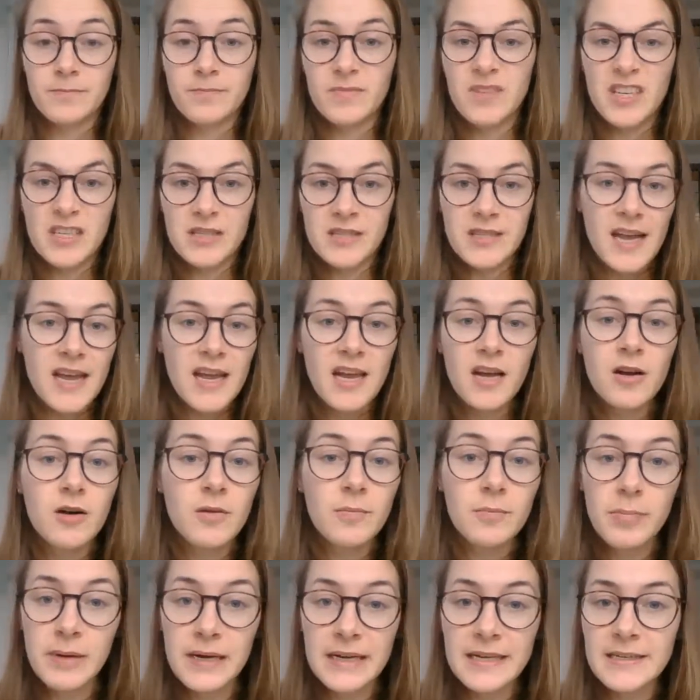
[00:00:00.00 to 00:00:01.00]
it's
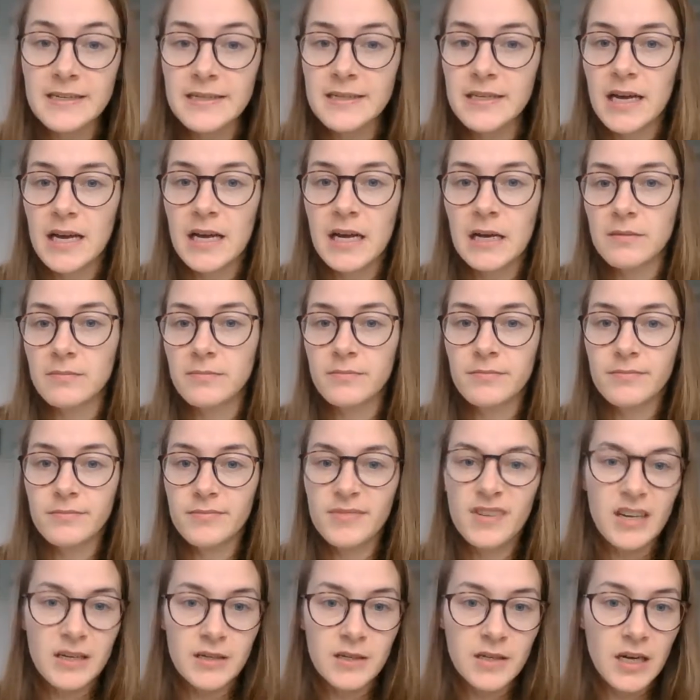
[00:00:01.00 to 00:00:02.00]
incomplete and
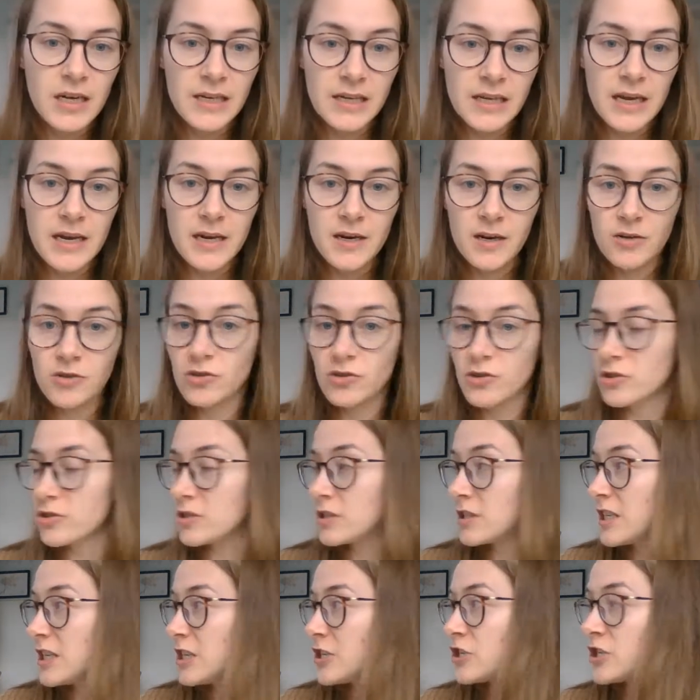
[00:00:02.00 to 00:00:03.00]
not in a good
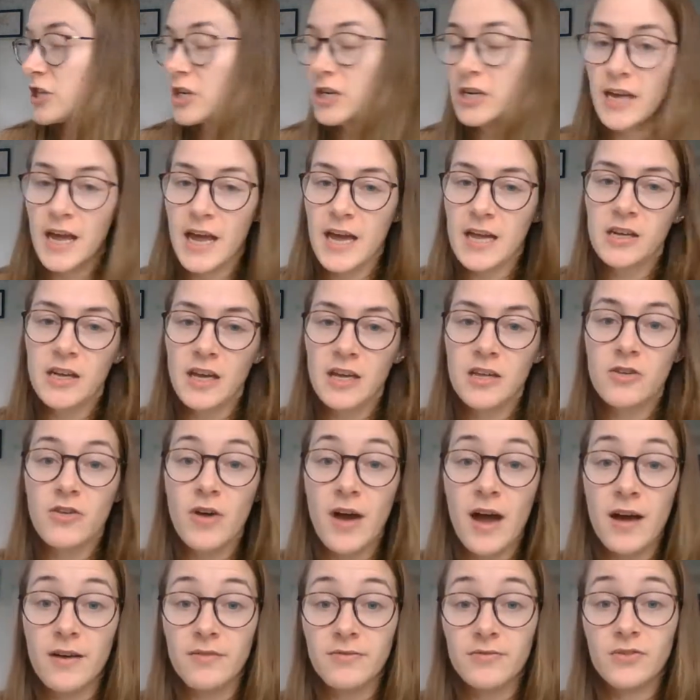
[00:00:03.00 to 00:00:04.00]
condition. And then you
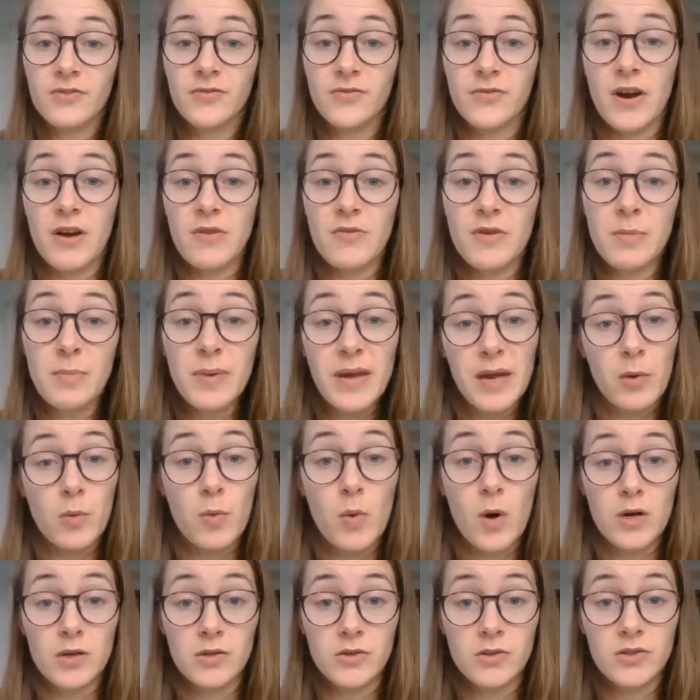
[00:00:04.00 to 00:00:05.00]
have the very big
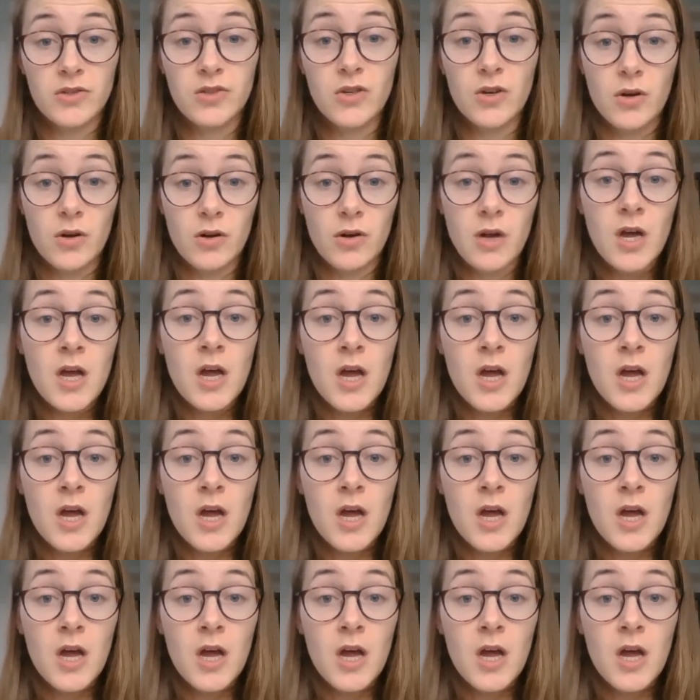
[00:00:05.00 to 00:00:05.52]
ones, the